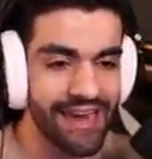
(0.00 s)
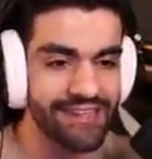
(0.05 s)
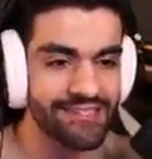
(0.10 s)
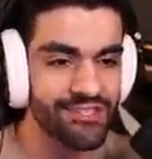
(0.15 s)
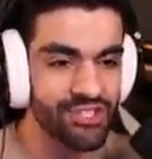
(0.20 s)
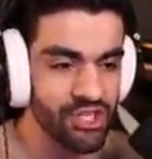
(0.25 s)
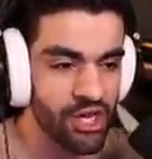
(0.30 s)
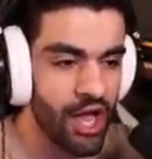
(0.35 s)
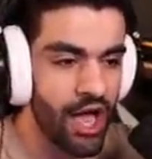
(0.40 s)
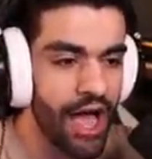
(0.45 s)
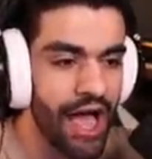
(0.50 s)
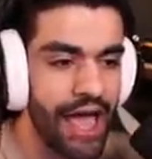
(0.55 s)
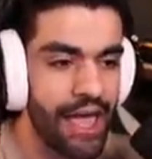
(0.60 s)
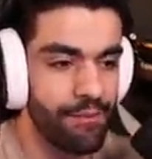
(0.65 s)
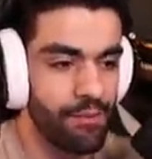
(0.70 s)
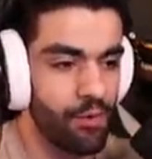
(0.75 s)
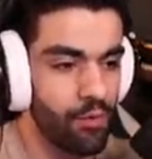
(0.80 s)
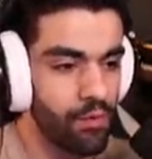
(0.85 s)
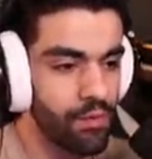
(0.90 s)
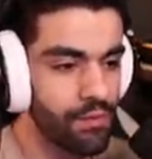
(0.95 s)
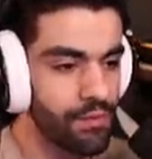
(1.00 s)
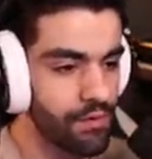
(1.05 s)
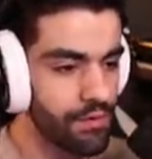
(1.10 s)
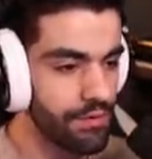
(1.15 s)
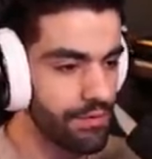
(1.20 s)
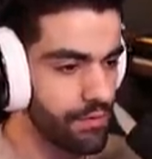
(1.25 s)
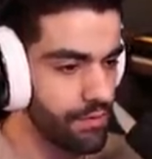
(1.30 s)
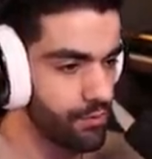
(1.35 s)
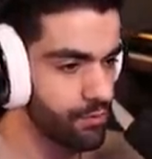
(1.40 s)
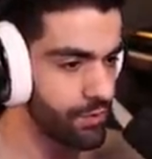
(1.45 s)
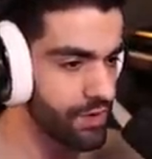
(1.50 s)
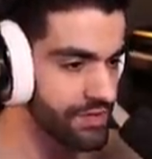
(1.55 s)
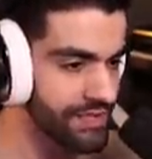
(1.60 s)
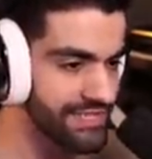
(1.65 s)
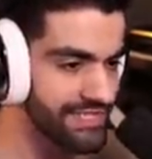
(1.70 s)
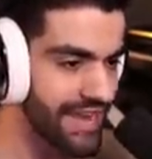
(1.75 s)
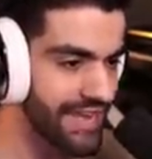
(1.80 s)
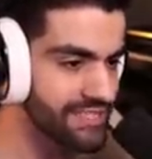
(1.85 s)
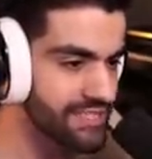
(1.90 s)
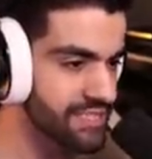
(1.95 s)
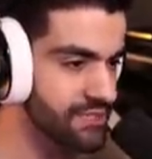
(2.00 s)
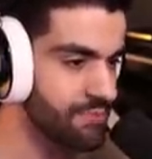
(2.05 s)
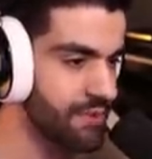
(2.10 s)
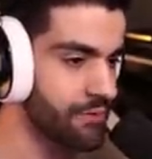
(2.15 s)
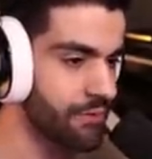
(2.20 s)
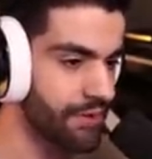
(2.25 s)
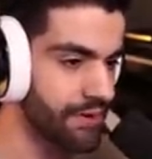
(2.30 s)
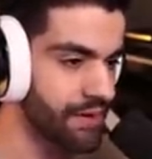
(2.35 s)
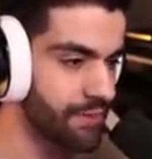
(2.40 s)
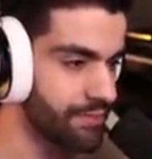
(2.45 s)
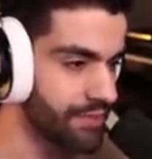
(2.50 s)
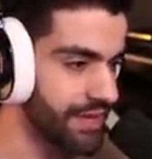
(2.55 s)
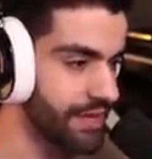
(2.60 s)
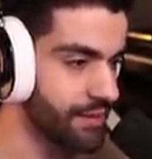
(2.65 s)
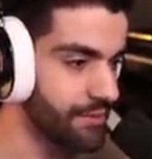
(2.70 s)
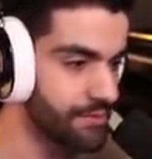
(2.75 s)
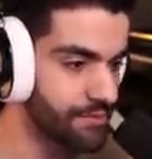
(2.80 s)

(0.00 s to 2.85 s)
is time. Willy tasks speedrun complete.